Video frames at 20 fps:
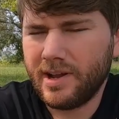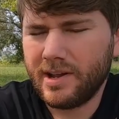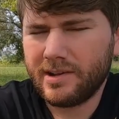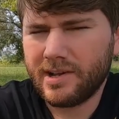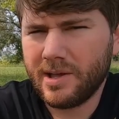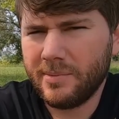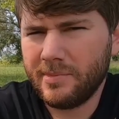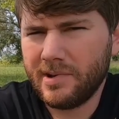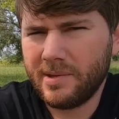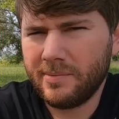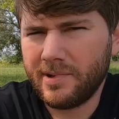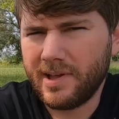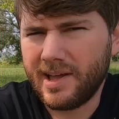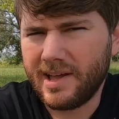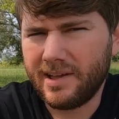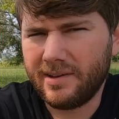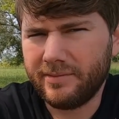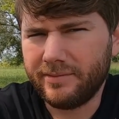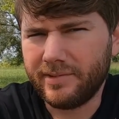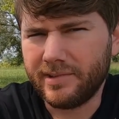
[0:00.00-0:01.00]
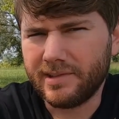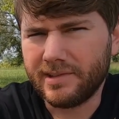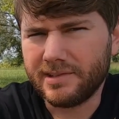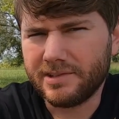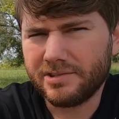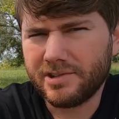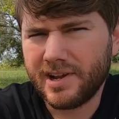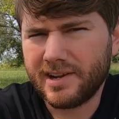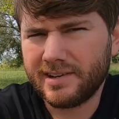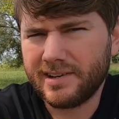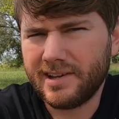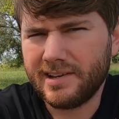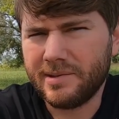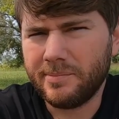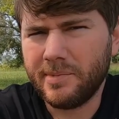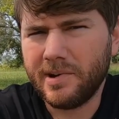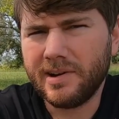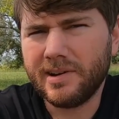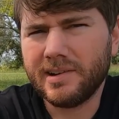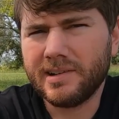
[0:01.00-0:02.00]
Coming up, I have Track Night in
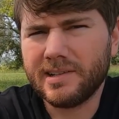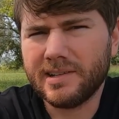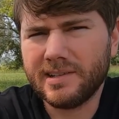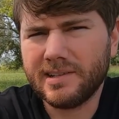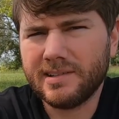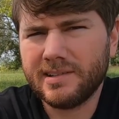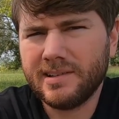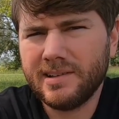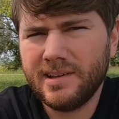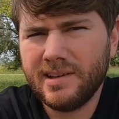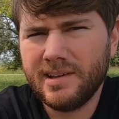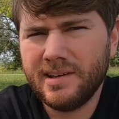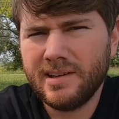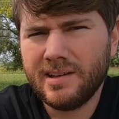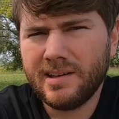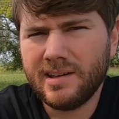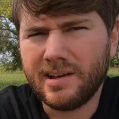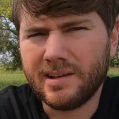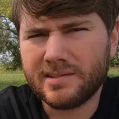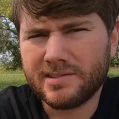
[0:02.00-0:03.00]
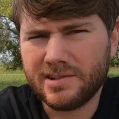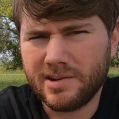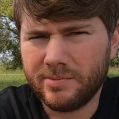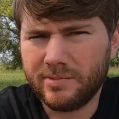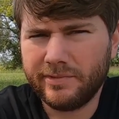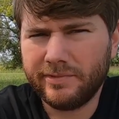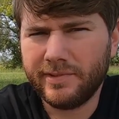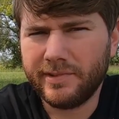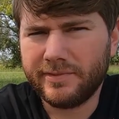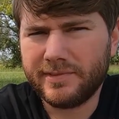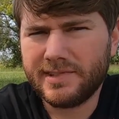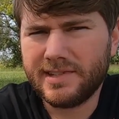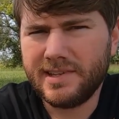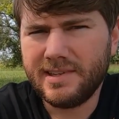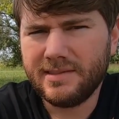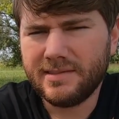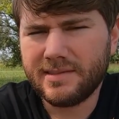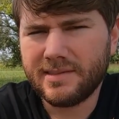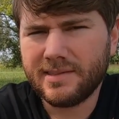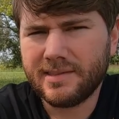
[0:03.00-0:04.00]
America, October
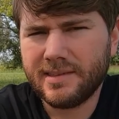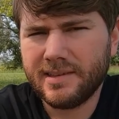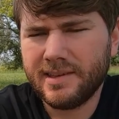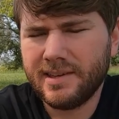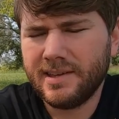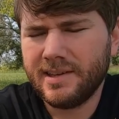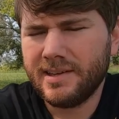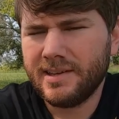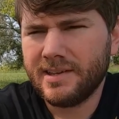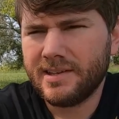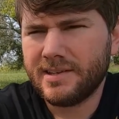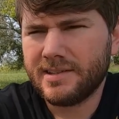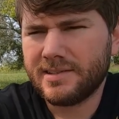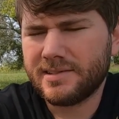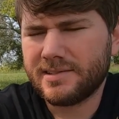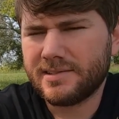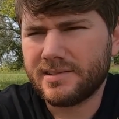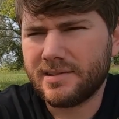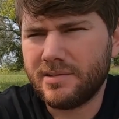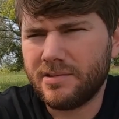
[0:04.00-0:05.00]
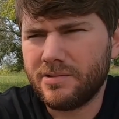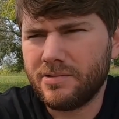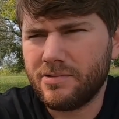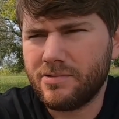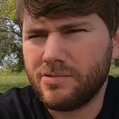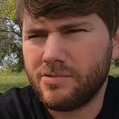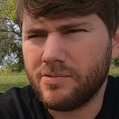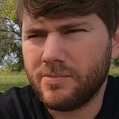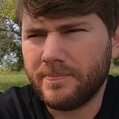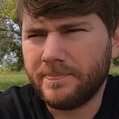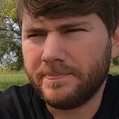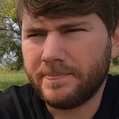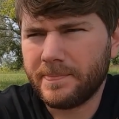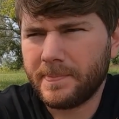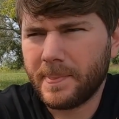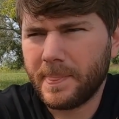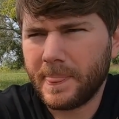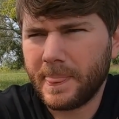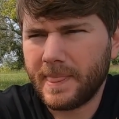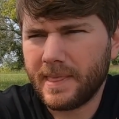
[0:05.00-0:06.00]
15th. So
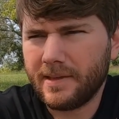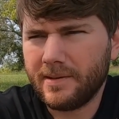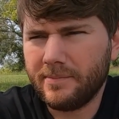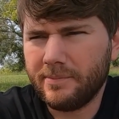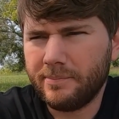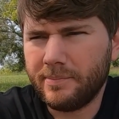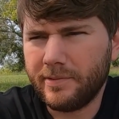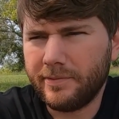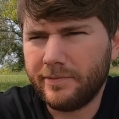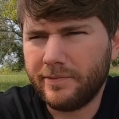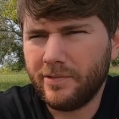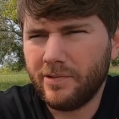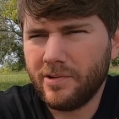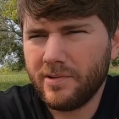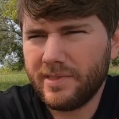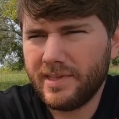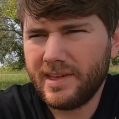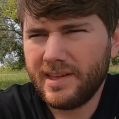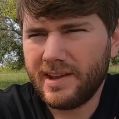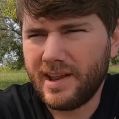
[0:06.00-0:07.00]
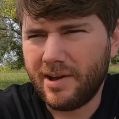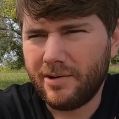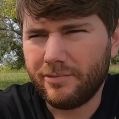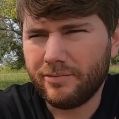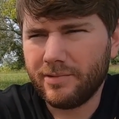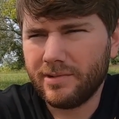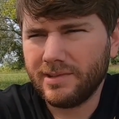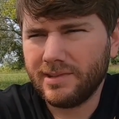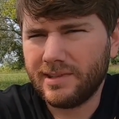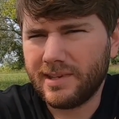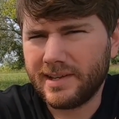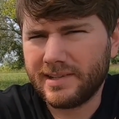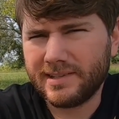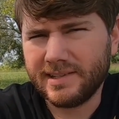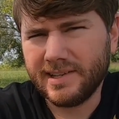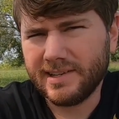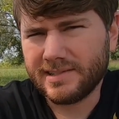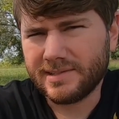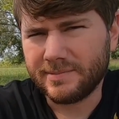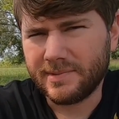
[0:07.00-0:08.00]
before then, I would really like
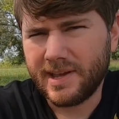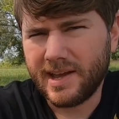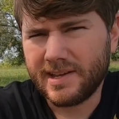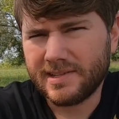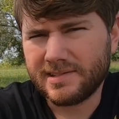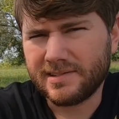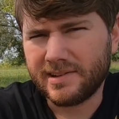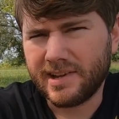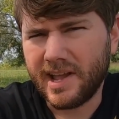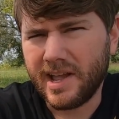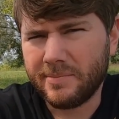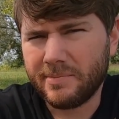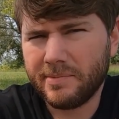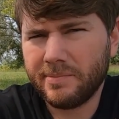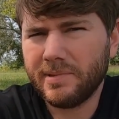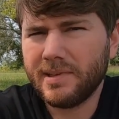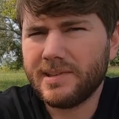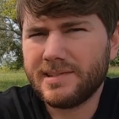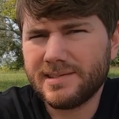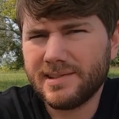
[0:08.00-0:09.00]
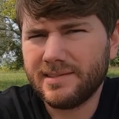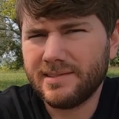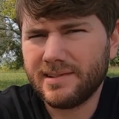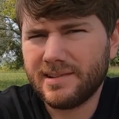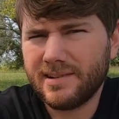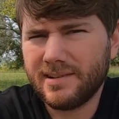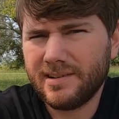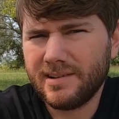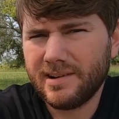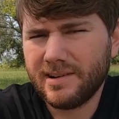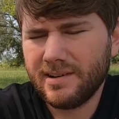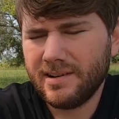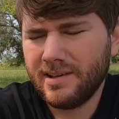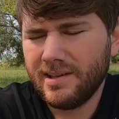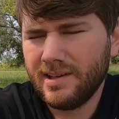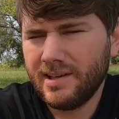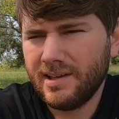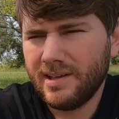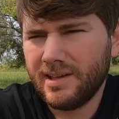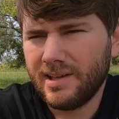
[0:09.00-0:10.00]
to get some caster camber plates on the car.
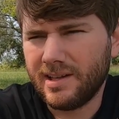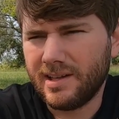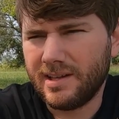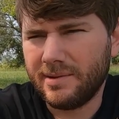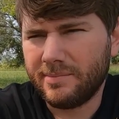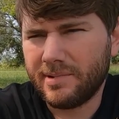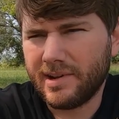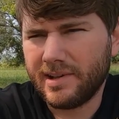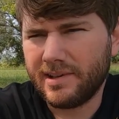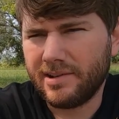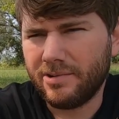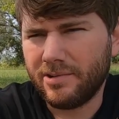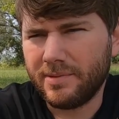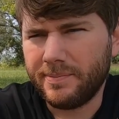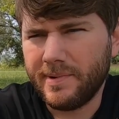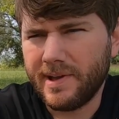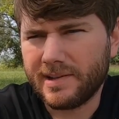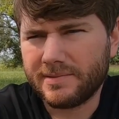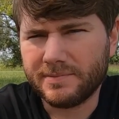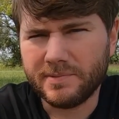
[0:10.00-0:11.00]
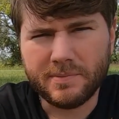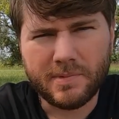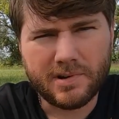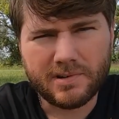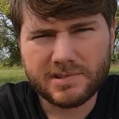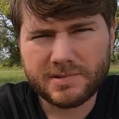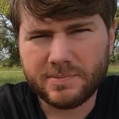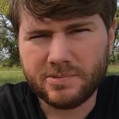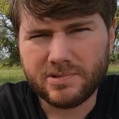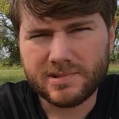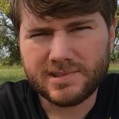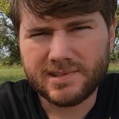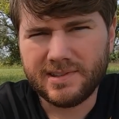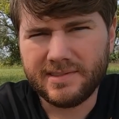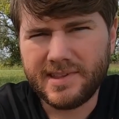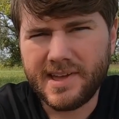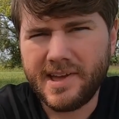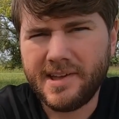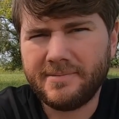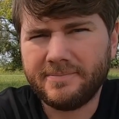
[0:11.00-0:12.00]
Probably go with Maximum Motorsports
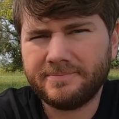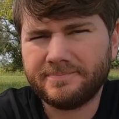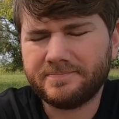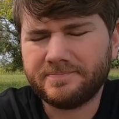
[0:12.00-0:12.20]
on that.